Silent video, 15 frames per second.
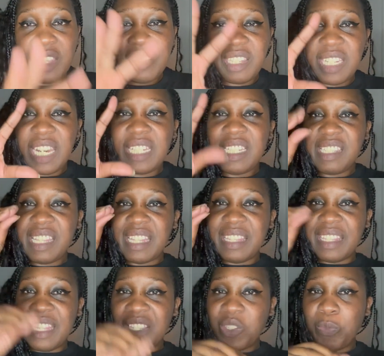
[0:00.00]
So then it's
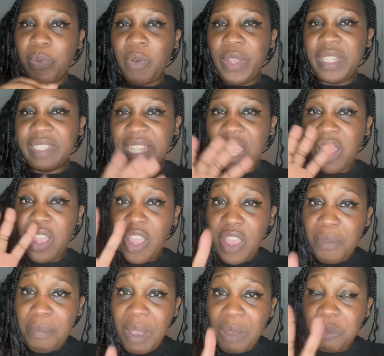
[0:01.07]
at this point that
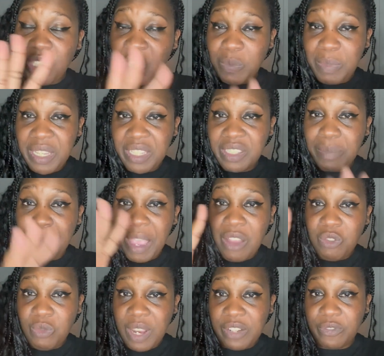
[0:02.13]
her mum speaks
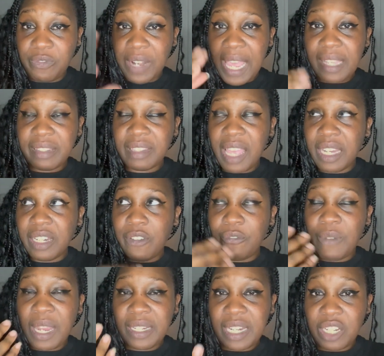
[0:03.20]
about red flags and the
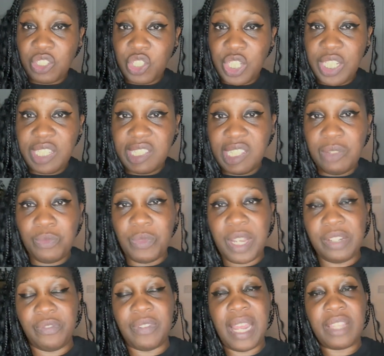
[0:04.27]
fact that she'd seen
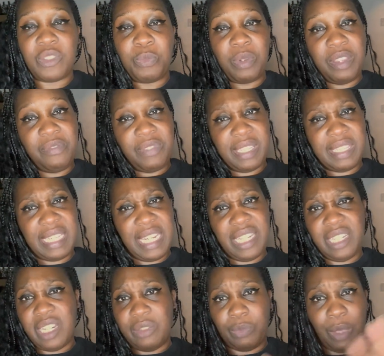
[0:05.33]
red flags
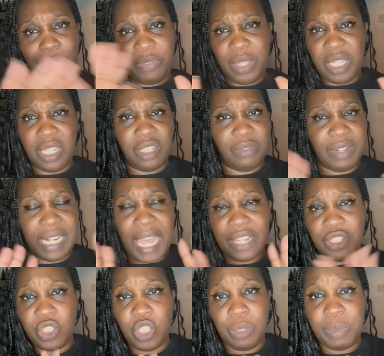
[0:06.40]
previously I think in a
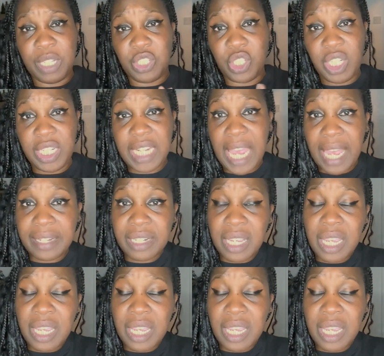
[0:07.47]
relationship that she'd had.